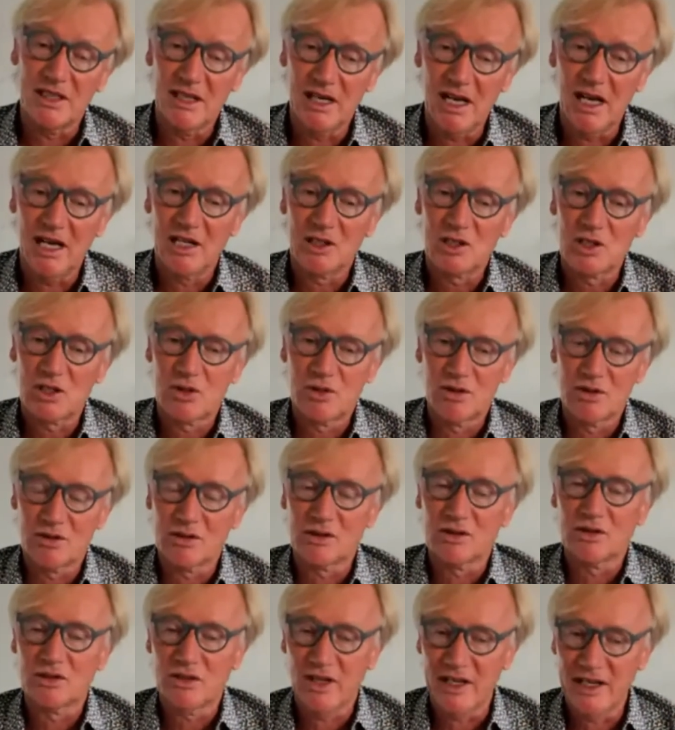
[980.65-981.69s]
enlarged to a
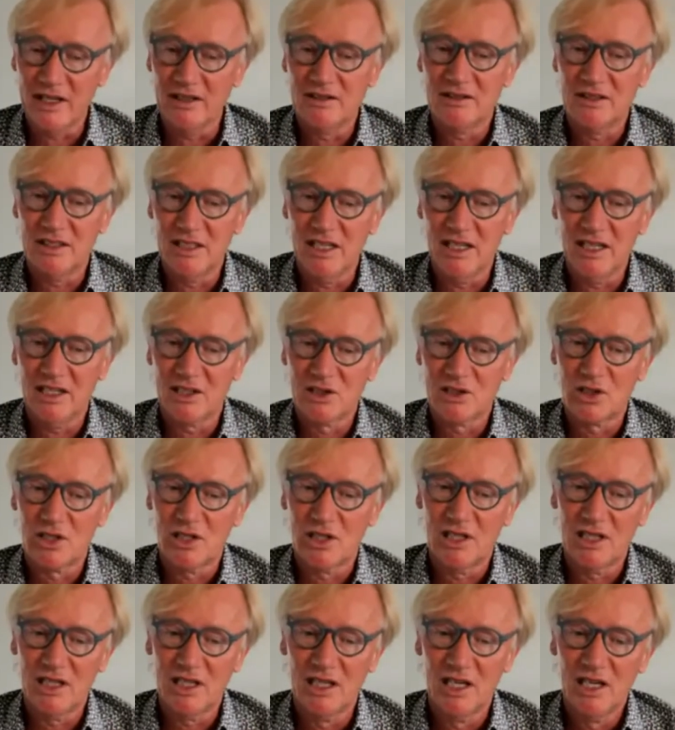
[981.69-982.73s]
society,
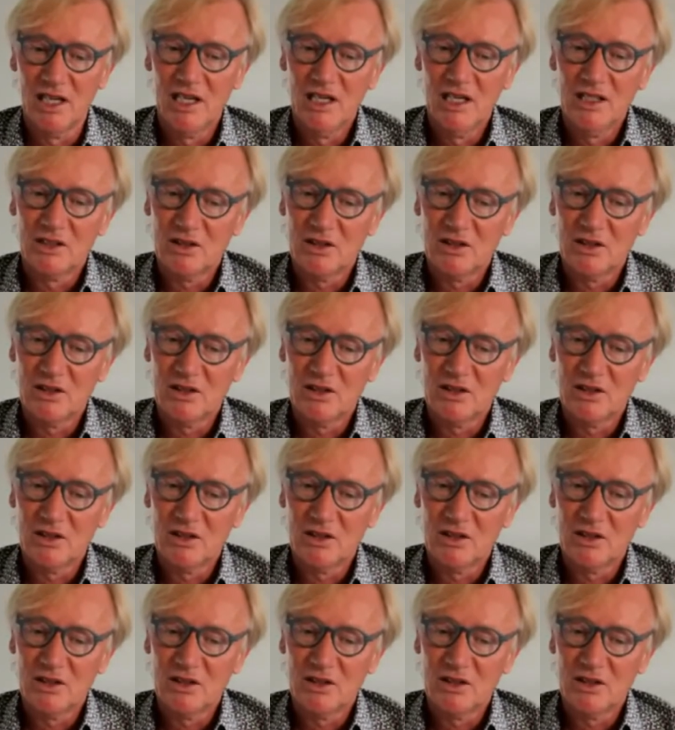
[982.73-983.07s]
actually.